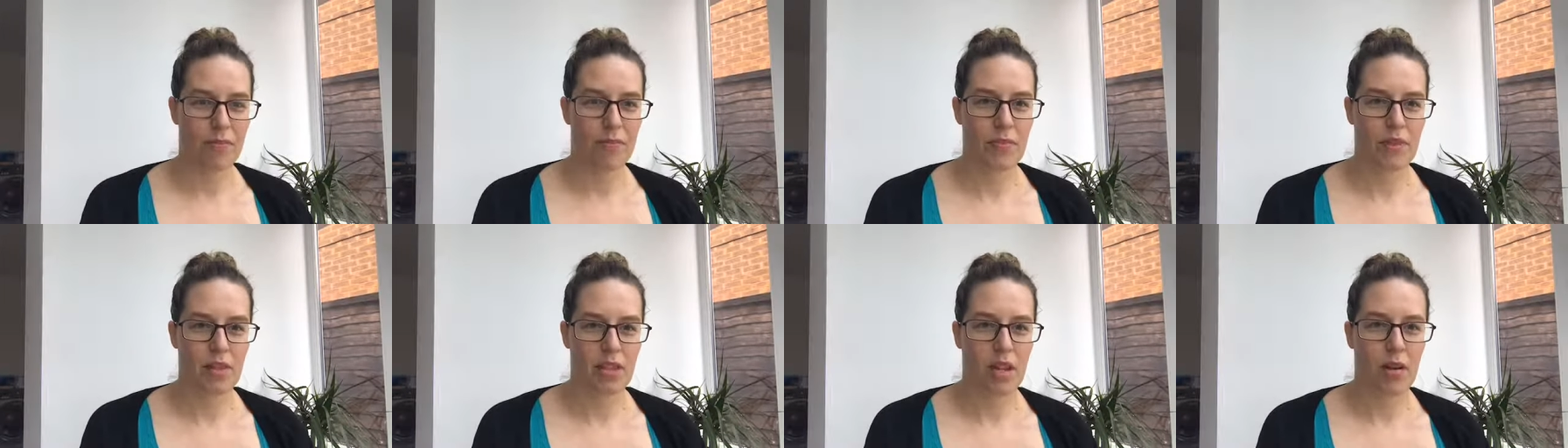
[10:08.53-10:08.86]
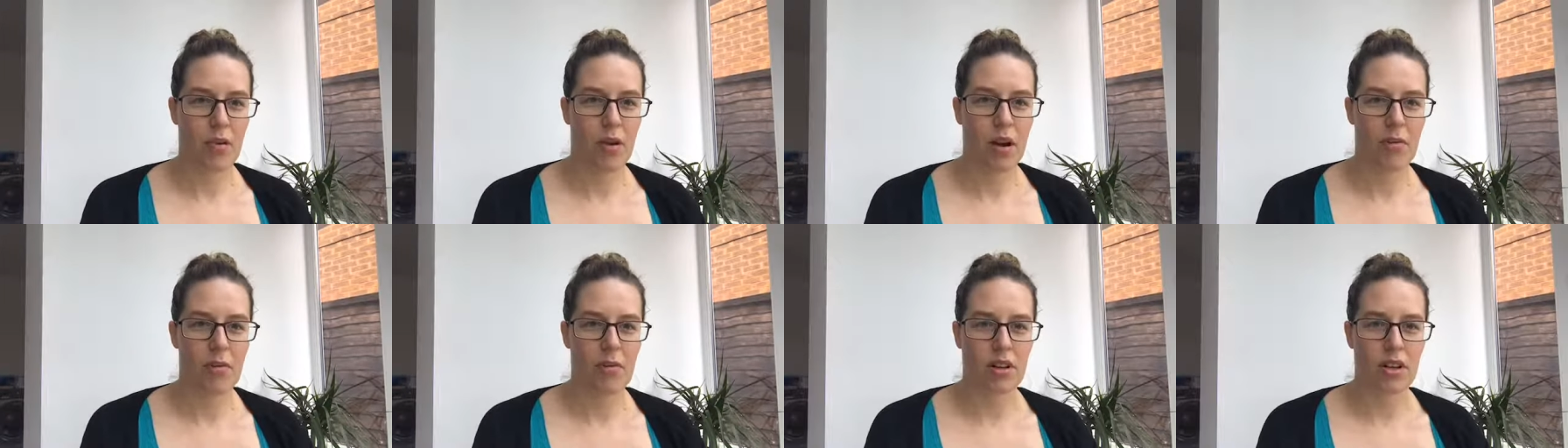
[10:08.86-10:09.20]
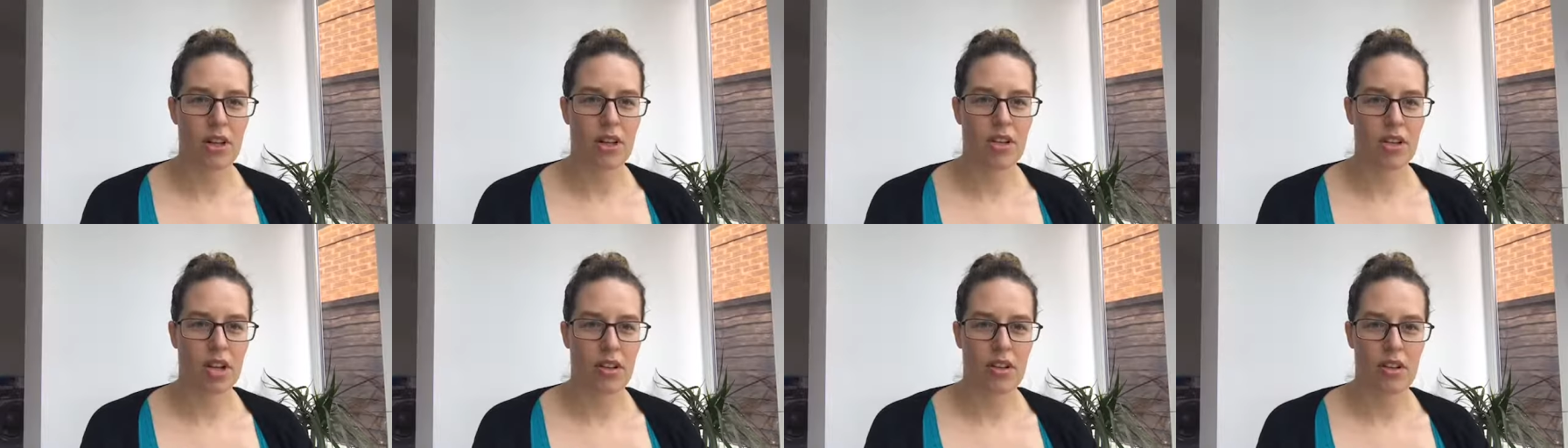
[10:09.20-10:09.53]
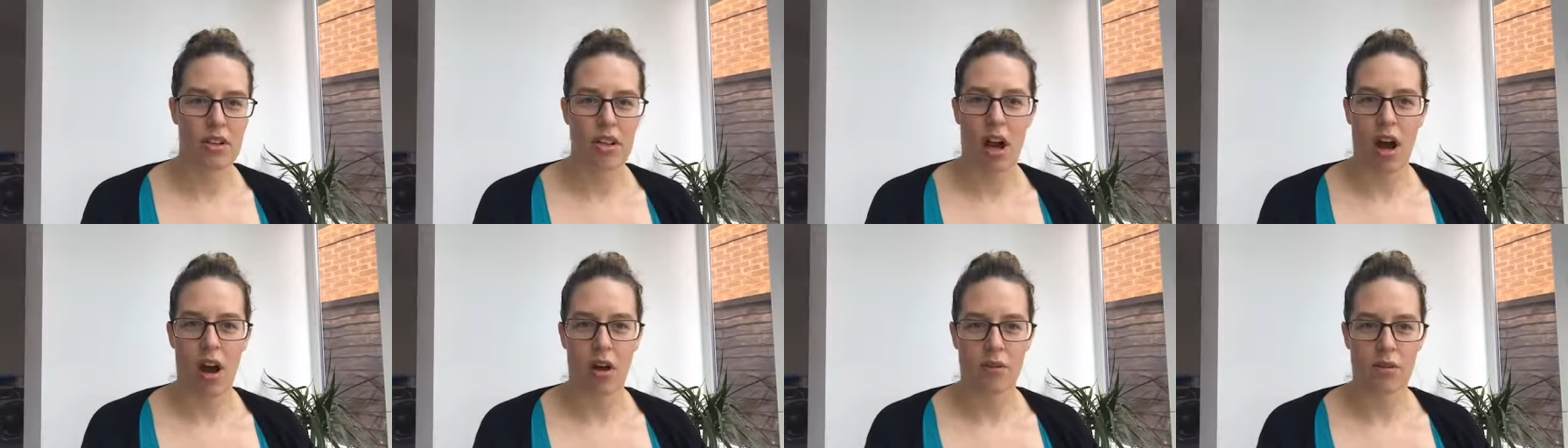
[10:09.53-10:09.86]
So I'm not going to show you
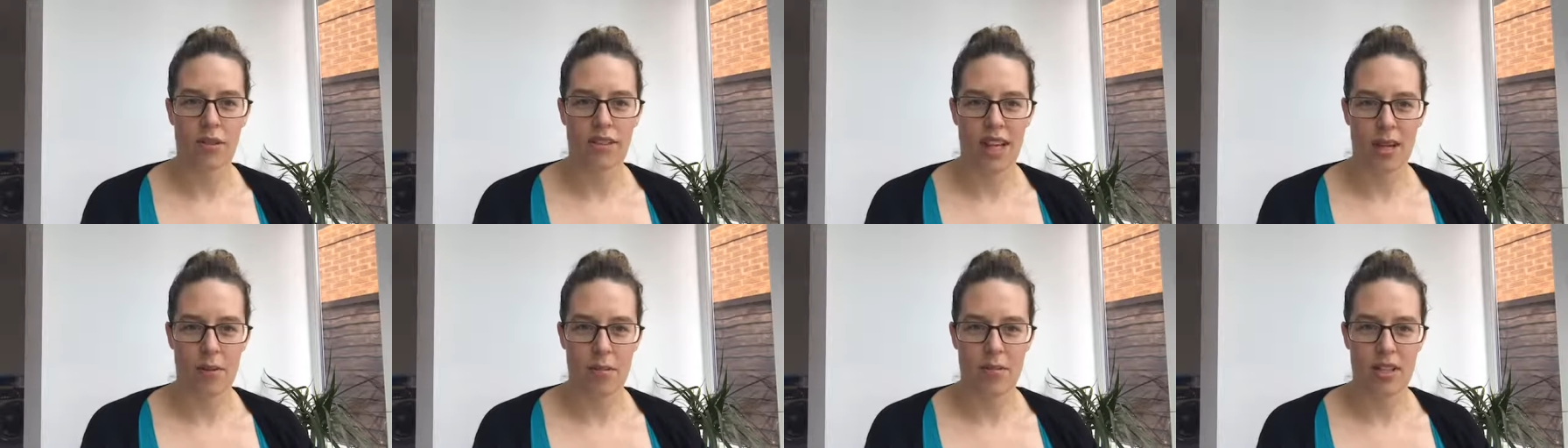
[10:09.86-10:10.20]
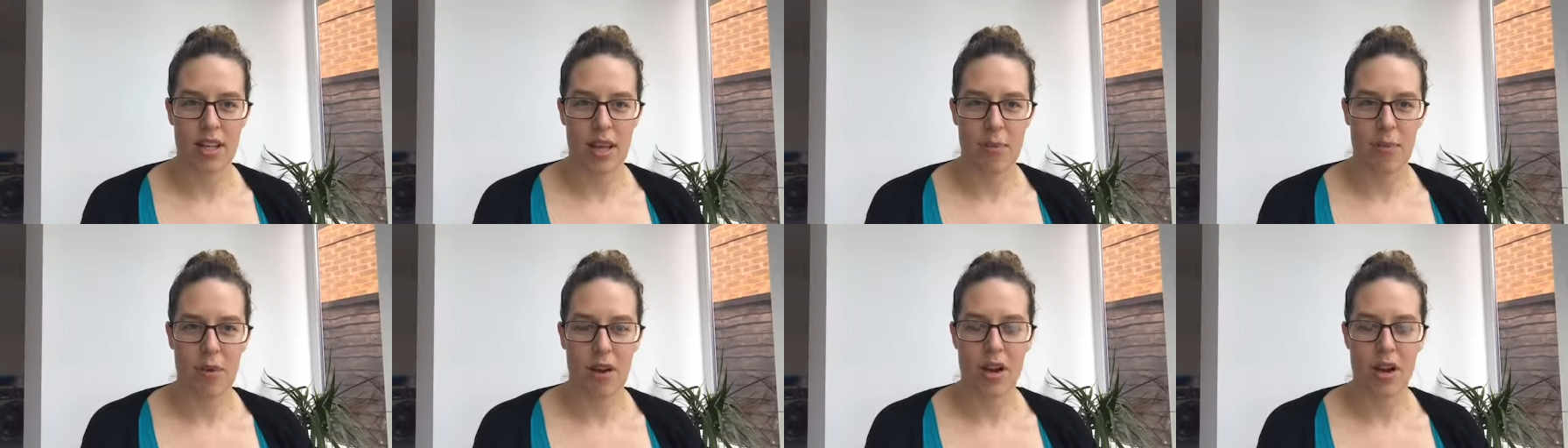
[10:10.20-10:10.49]
the whole stamp set,